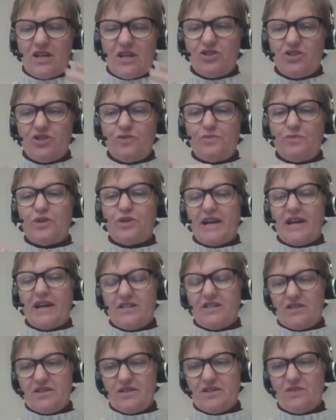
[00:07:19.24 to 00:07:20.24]
to
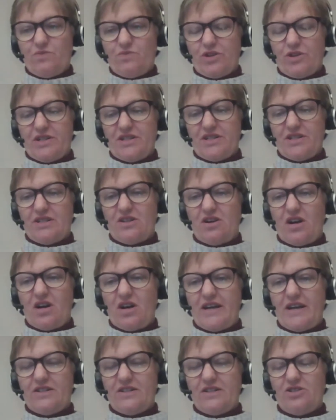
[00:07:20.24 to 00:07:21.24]
practice what it's
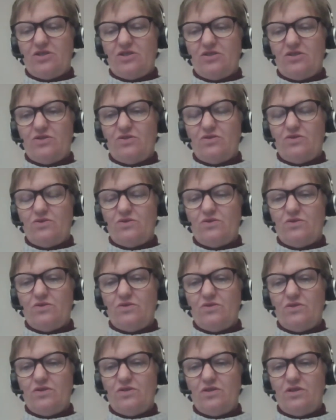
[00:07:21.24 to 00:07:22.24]
like to,
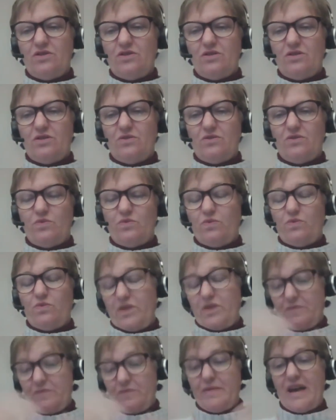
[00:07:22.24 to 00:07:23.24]

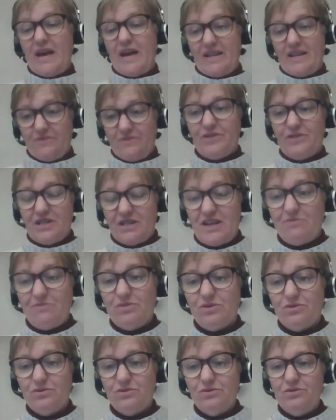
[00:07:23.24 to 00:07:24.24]
with Amanda, for
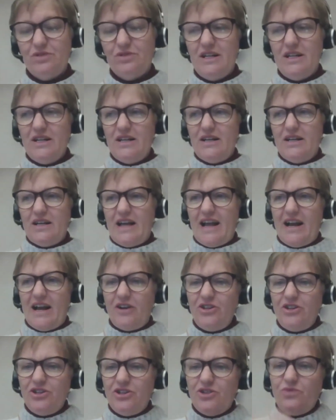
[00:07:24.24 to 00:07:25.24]
example, how
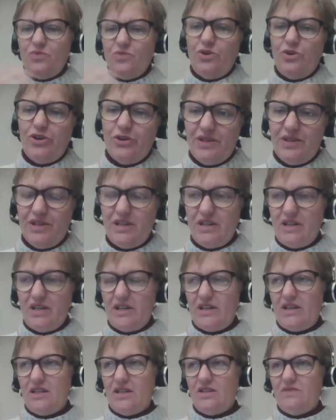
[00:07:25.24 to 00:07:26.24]
you can work with an
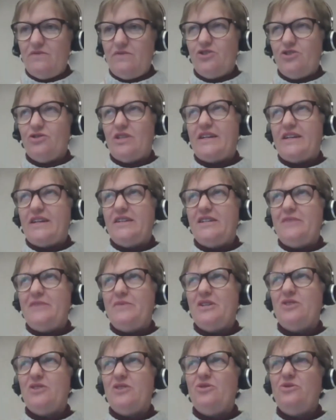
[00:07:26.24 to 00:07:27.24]
individual
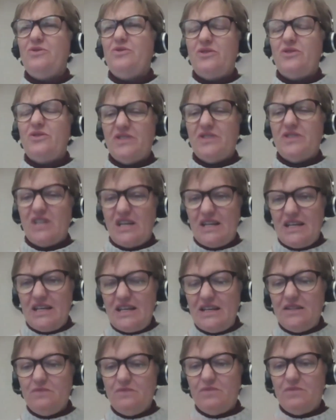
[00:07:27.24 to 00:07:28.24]
academic who's
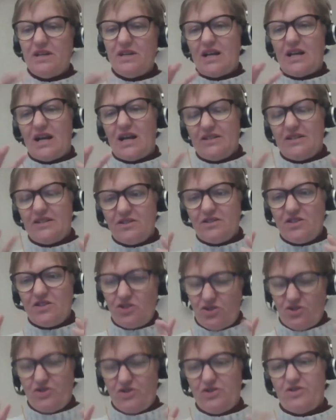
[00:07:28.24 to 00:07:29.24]
keen but
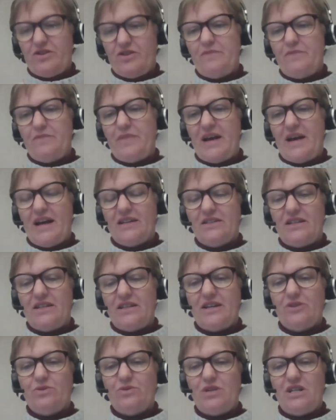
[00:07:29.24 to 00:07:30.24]
uncertain about
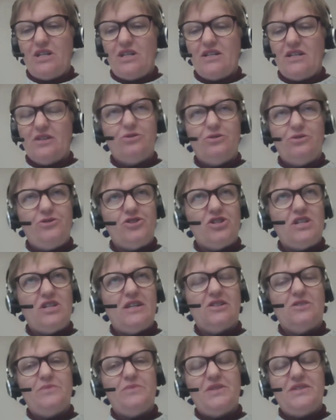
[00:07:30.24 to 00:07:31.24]
the equity and inclusion
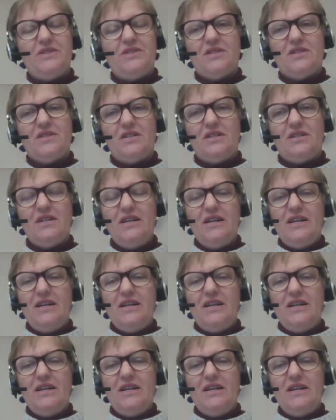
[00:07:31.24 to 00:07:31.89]
elements, and,